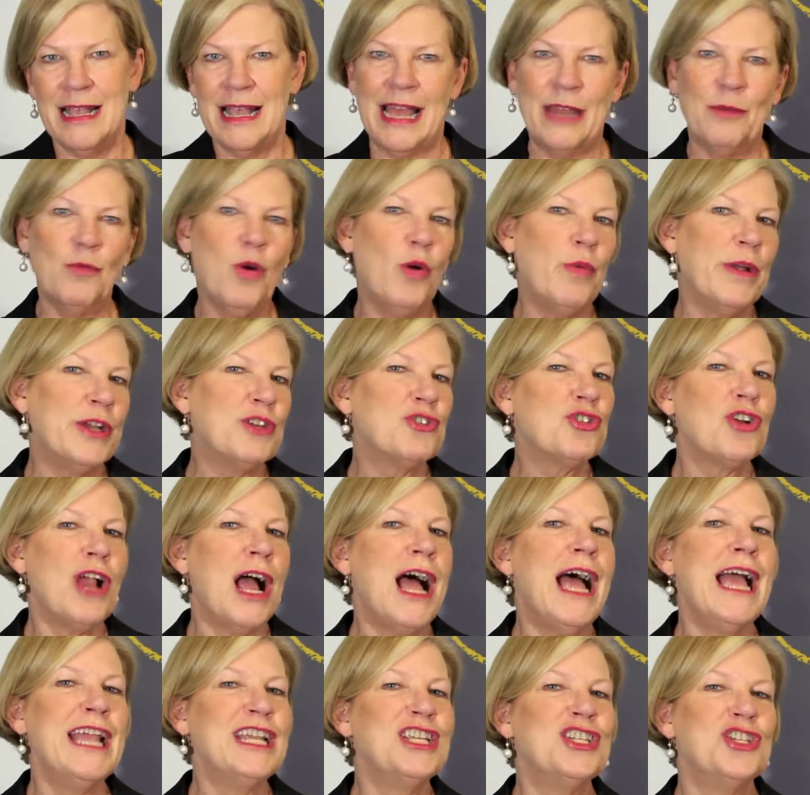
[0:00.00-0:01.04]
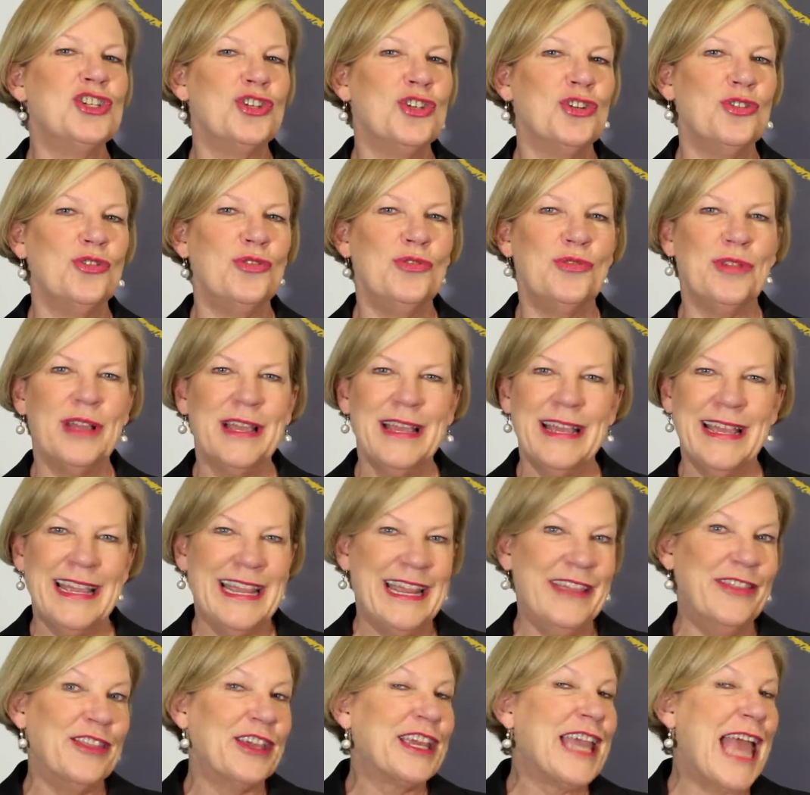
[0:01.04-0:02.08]
And what we're trying to do
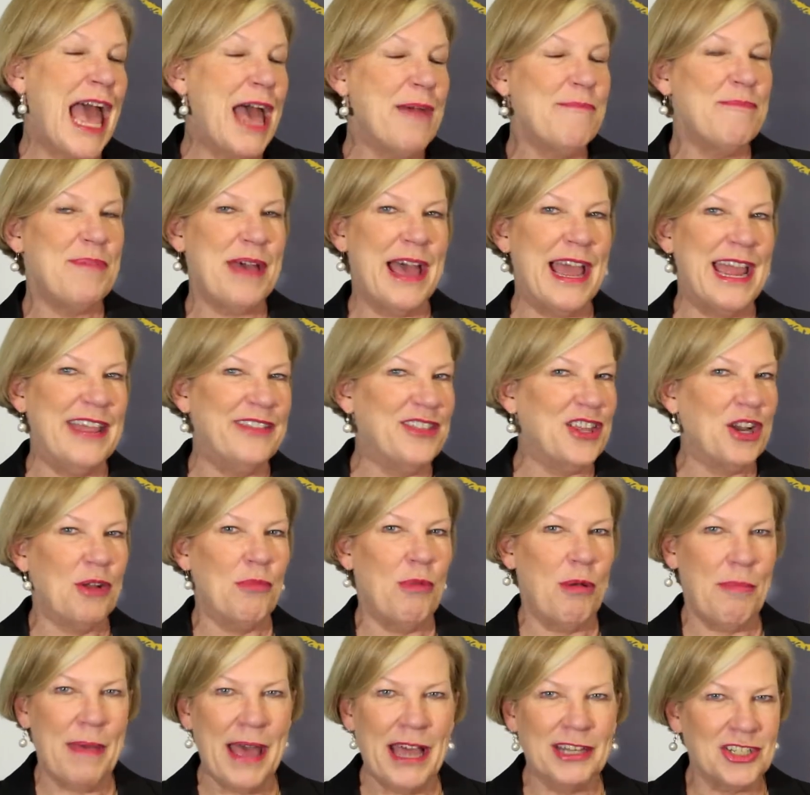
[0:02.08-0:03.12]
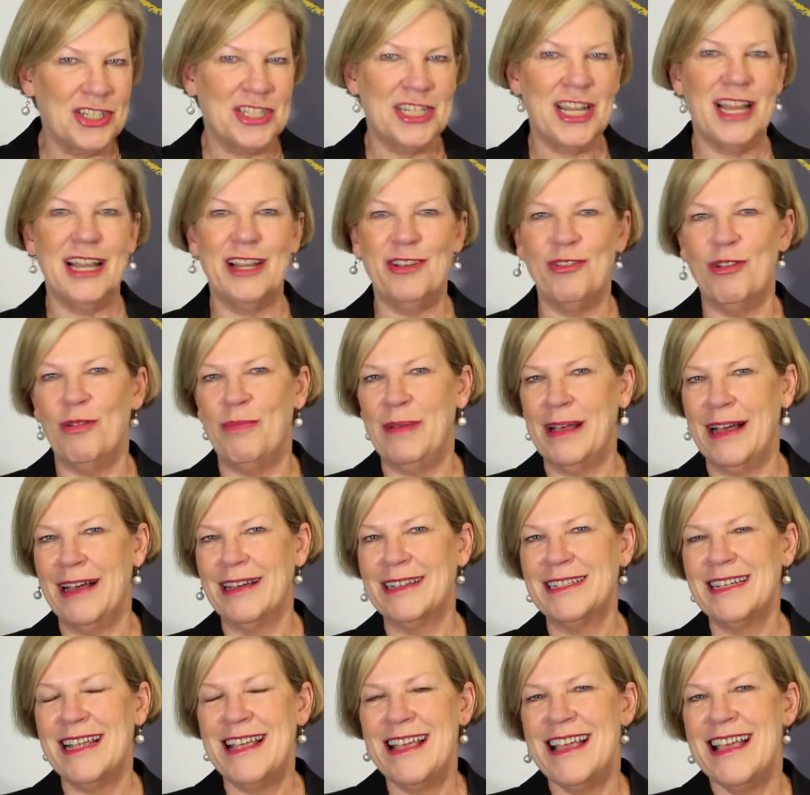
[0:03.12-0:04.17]
in the campaign that I'm about to tell you
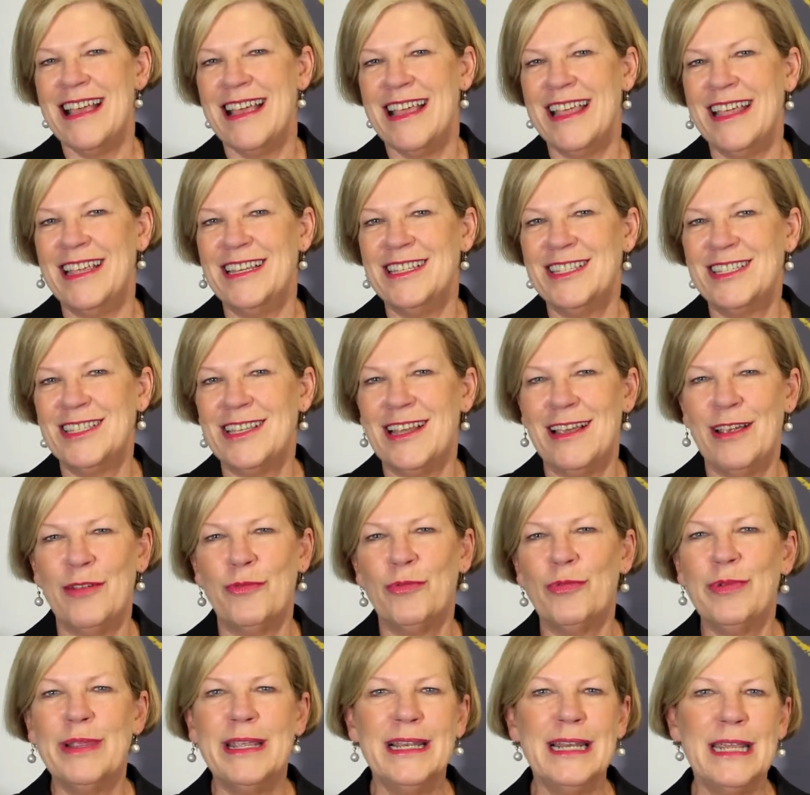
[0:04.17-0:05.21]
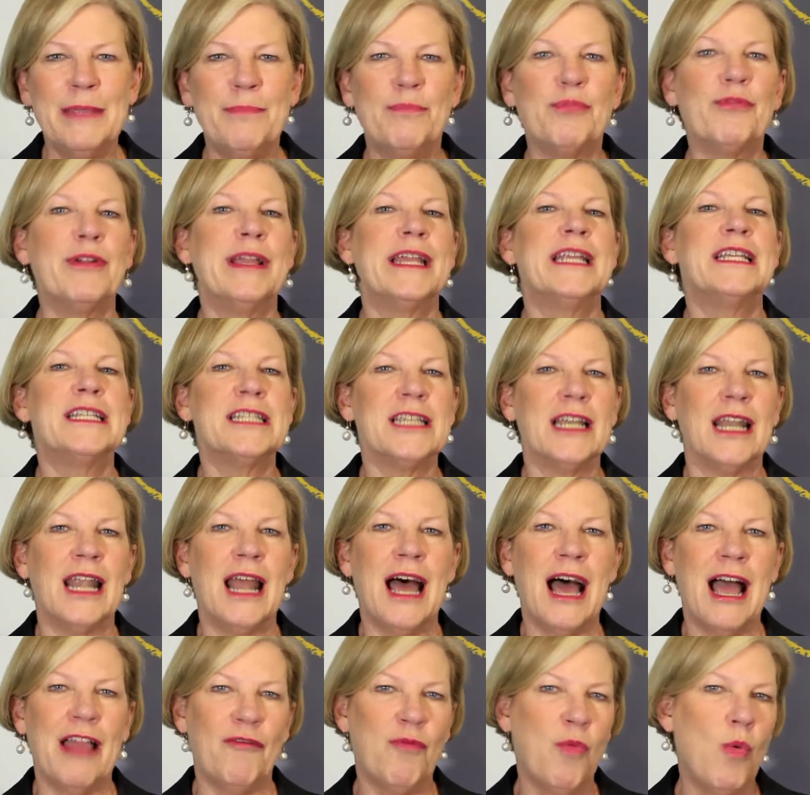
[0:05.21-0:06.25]
about is really bring to
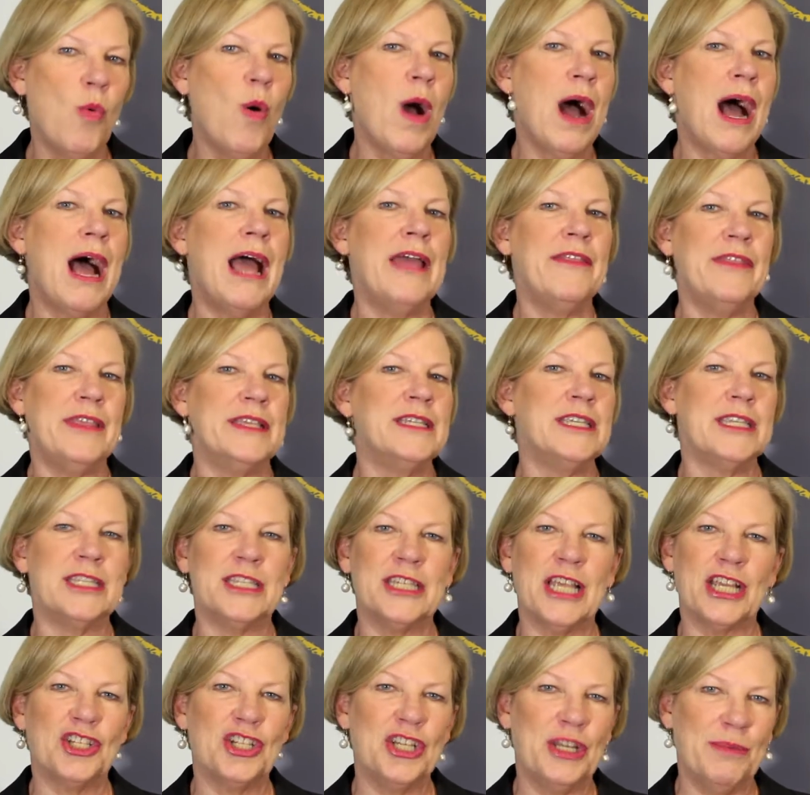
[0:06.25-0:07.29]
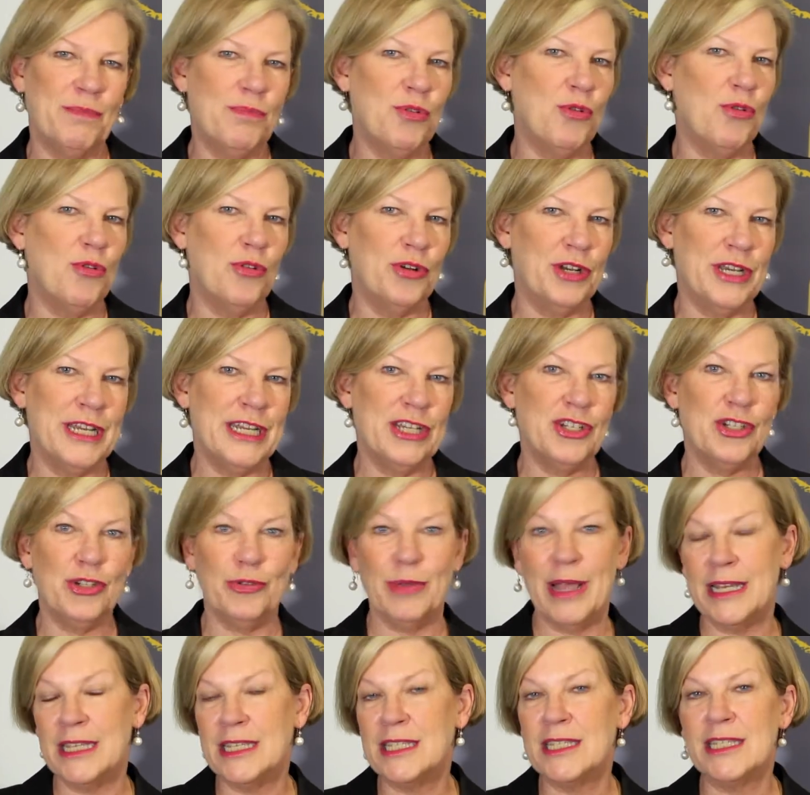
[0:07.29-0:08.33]
life why this is such an important
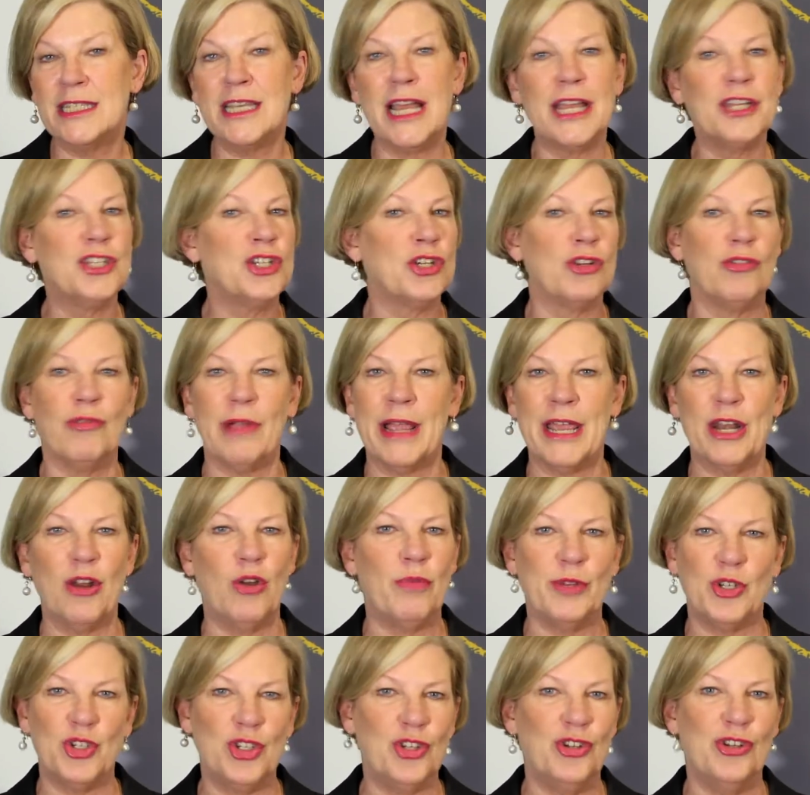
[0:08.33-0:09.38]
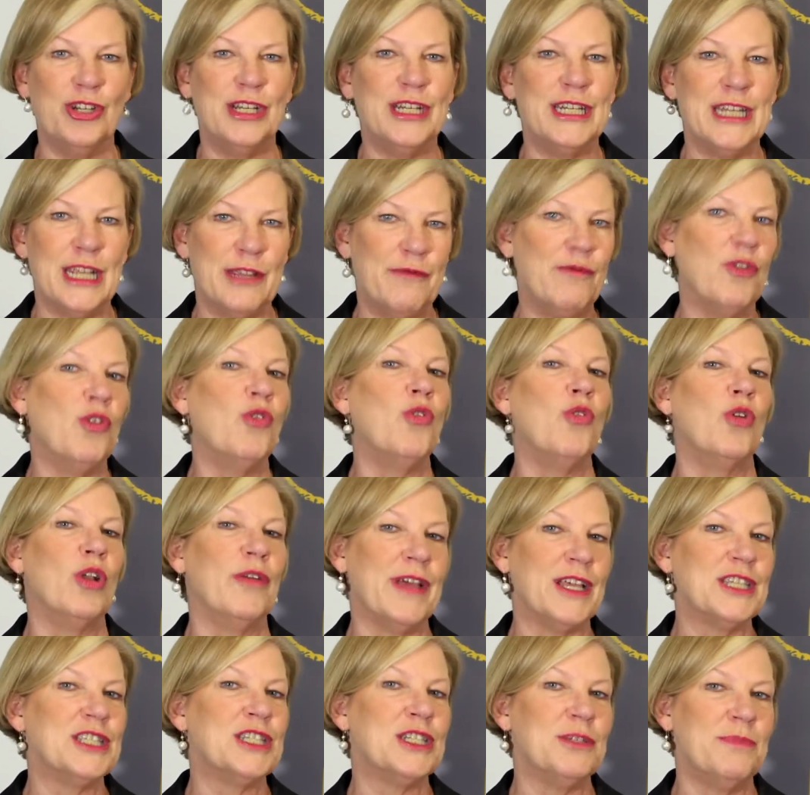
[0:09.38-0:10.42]
issue and such a great opportunity for all of
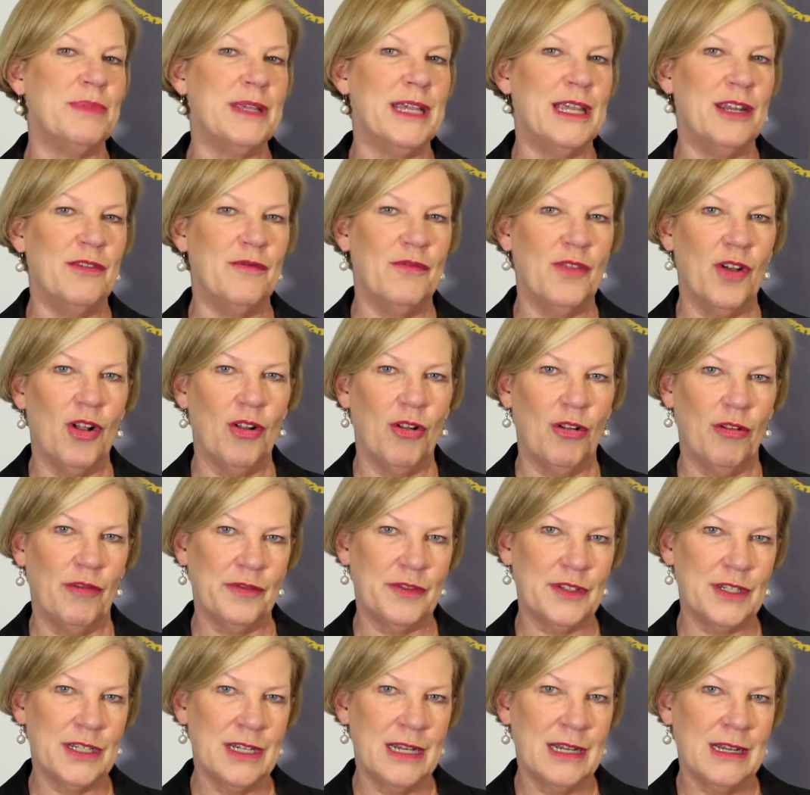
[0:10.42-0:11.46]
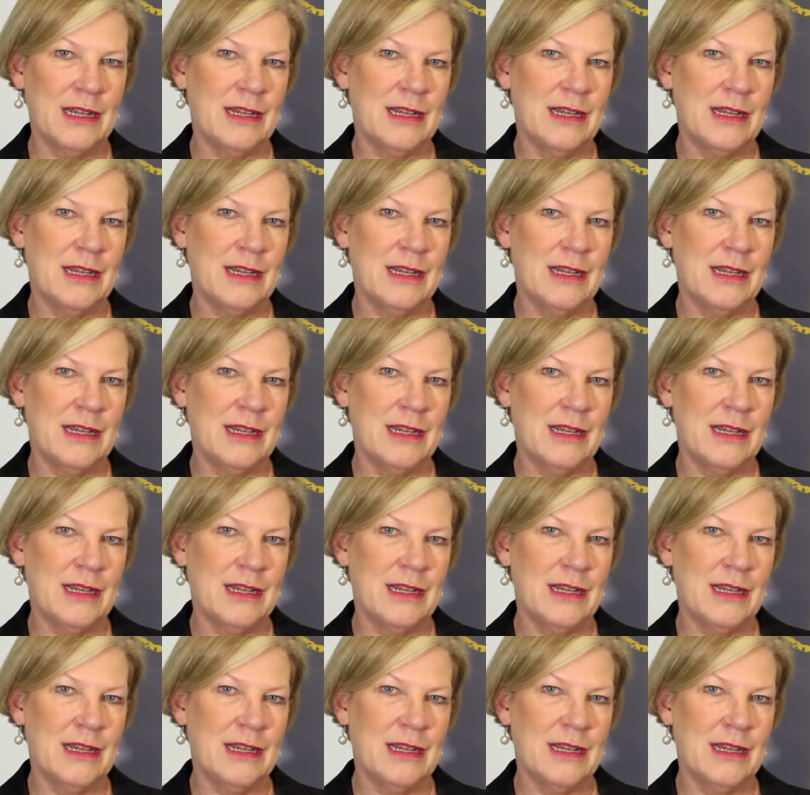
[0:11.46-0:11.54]
us to be involved.